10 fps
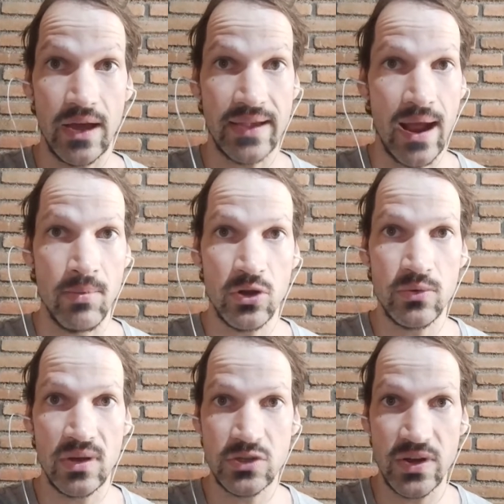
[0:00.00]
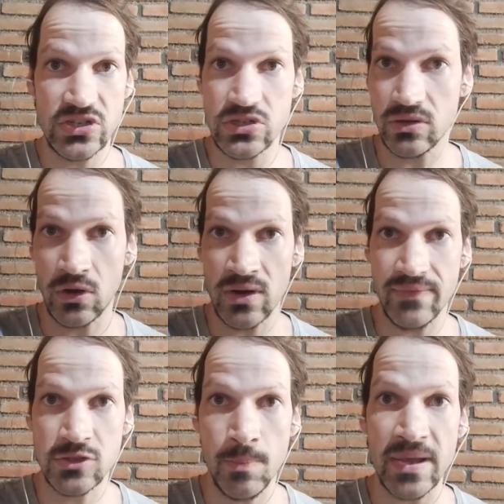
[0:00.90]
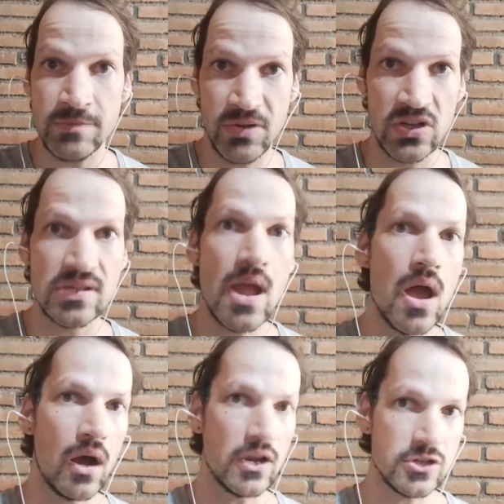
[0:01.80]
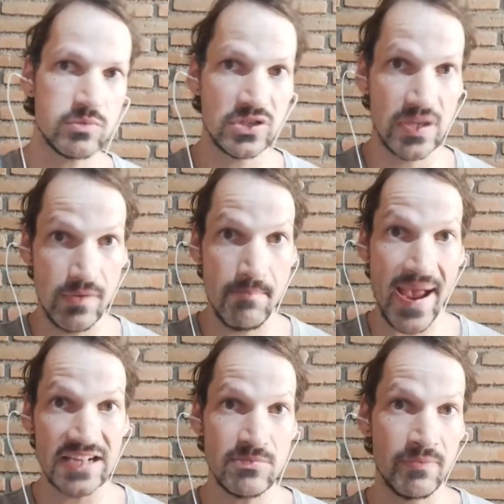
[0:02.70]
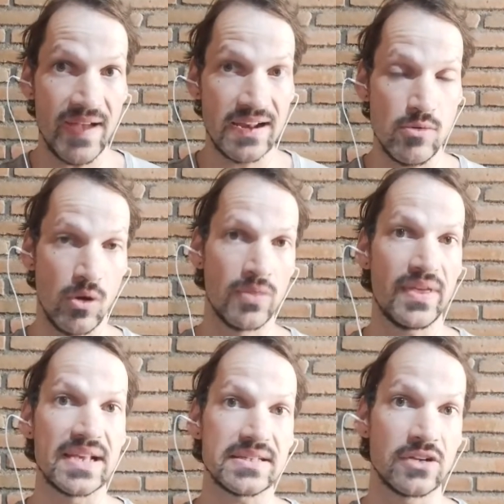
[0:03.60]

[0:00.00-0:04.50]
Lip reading: Okay, I'm not going to answer questions on other topics because I just want to give you maximum value on this.